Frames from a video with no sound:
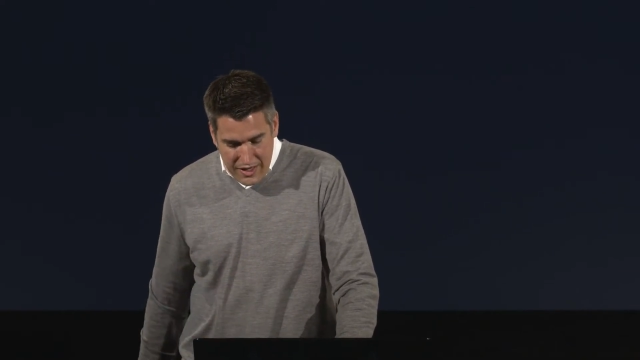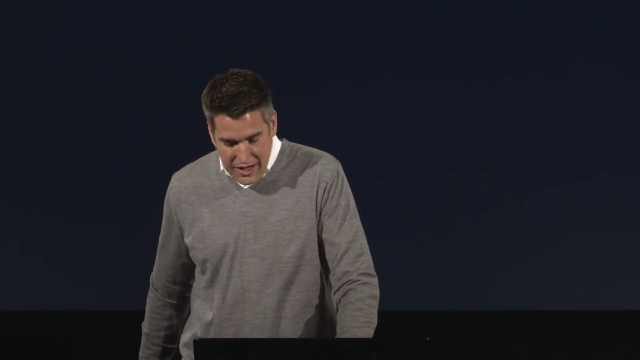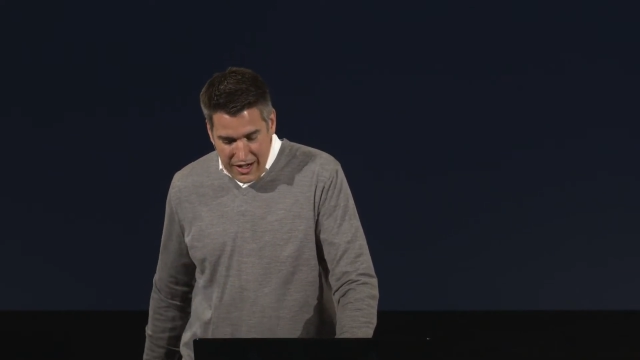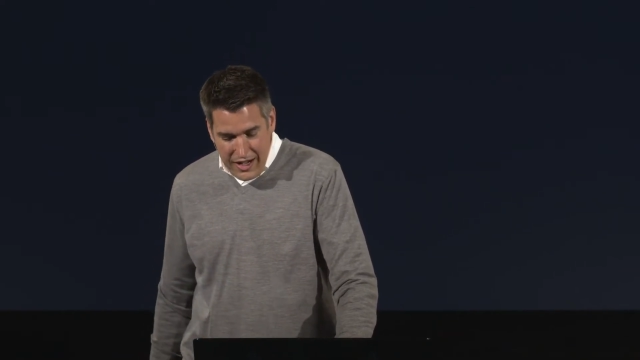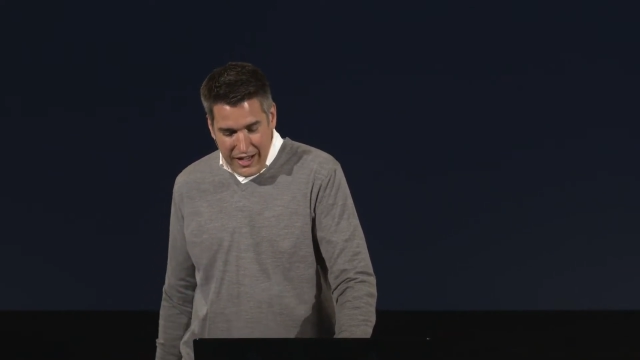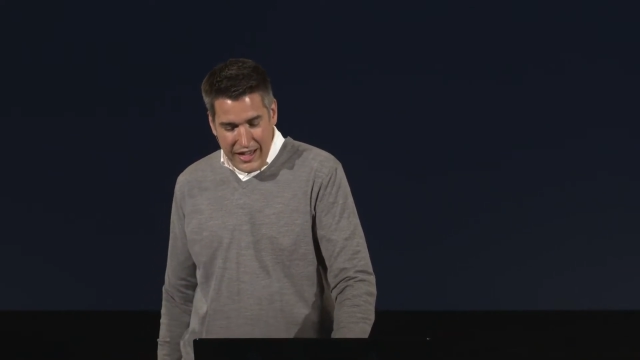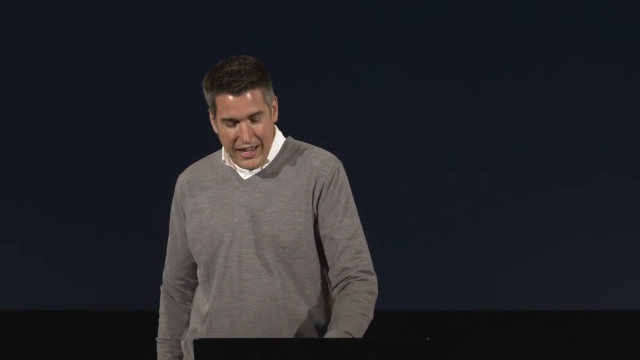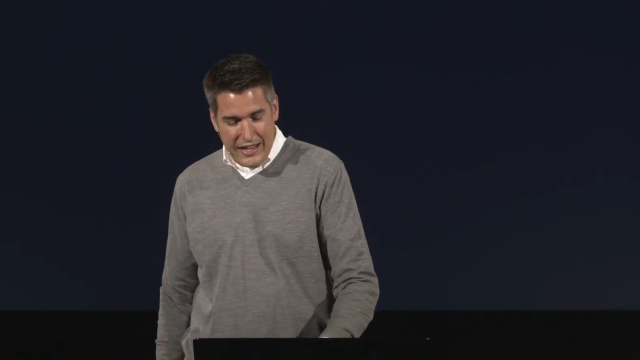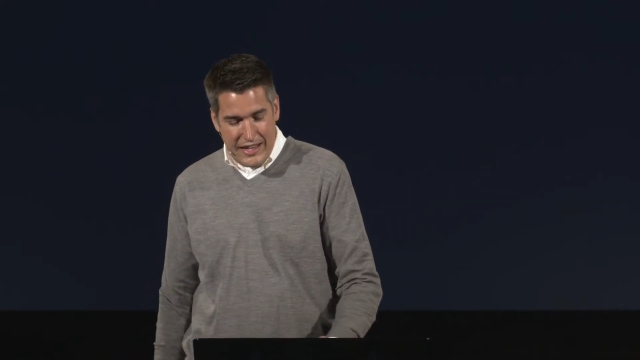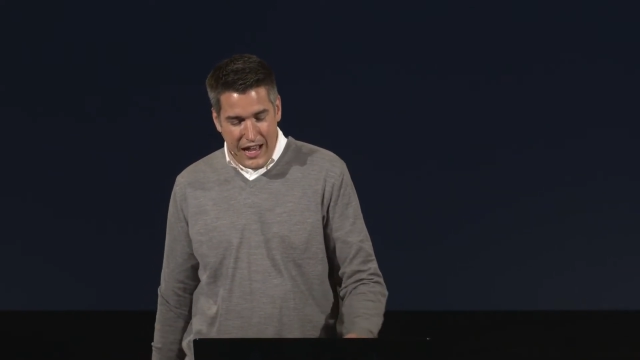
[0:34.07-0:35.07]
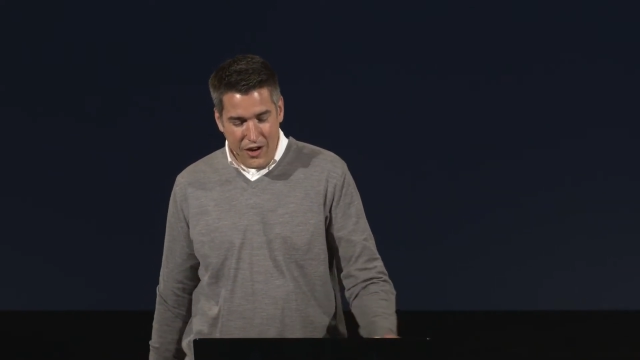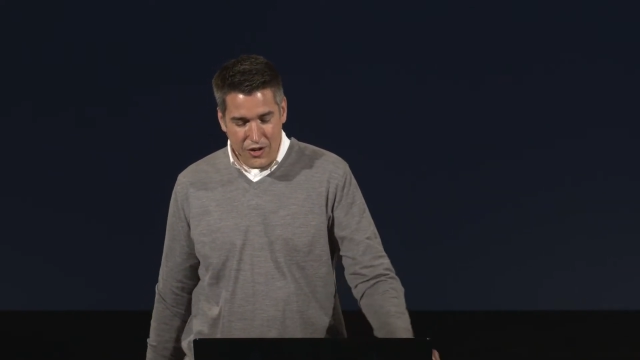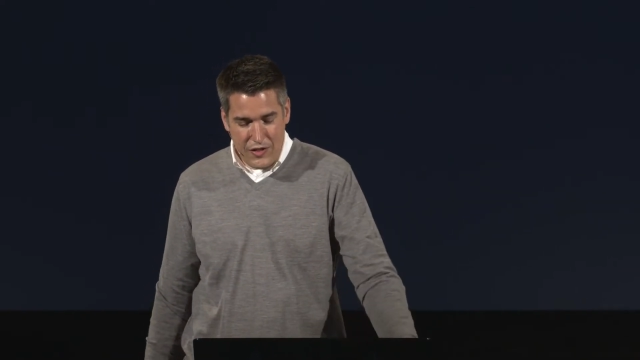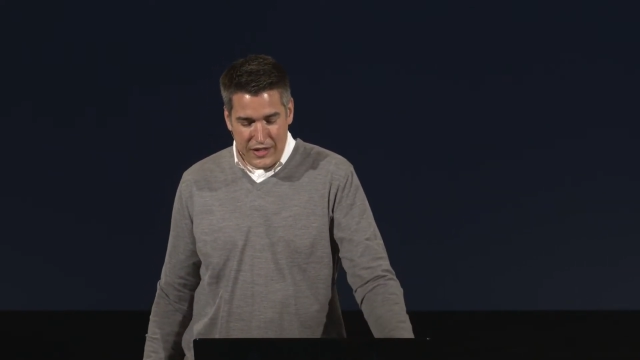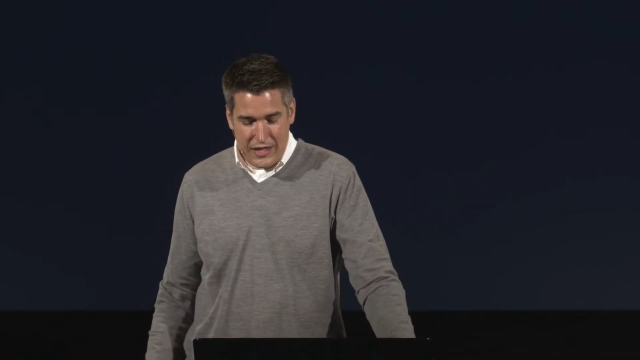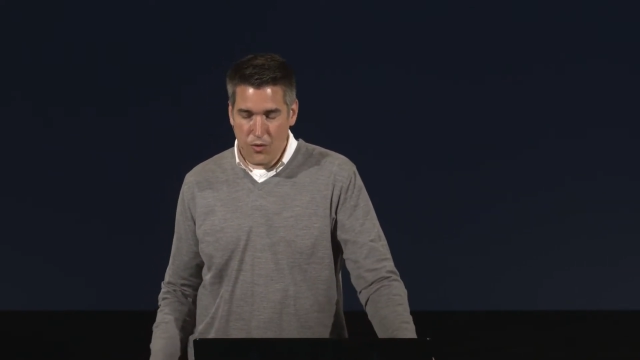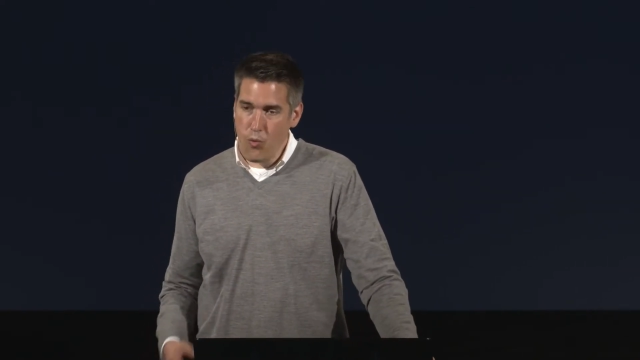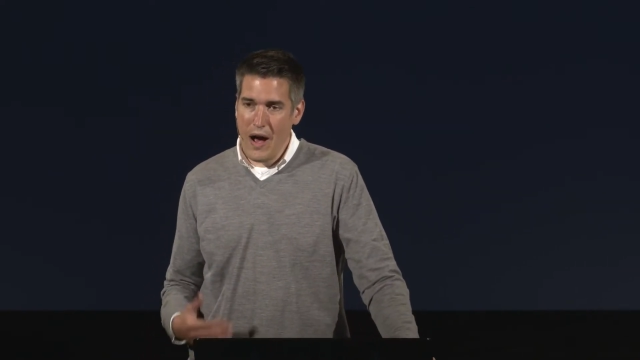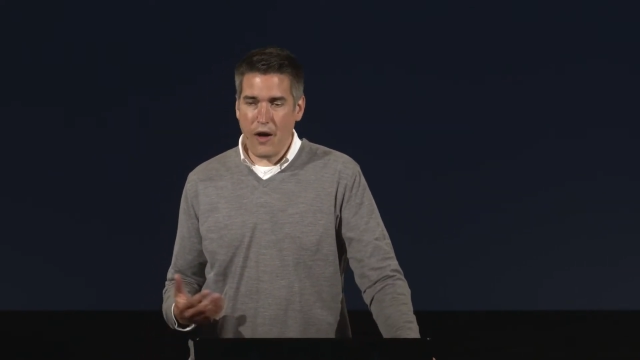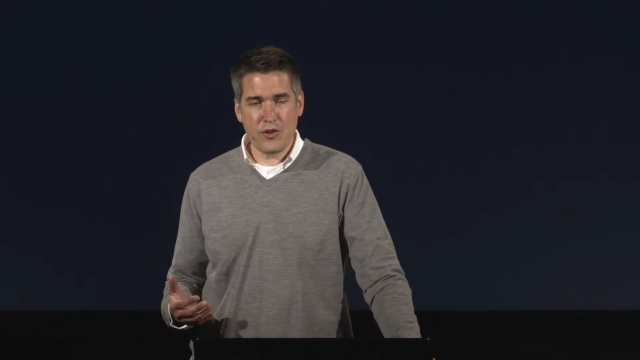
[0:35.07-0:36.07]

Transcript: and now you're thinking, wow,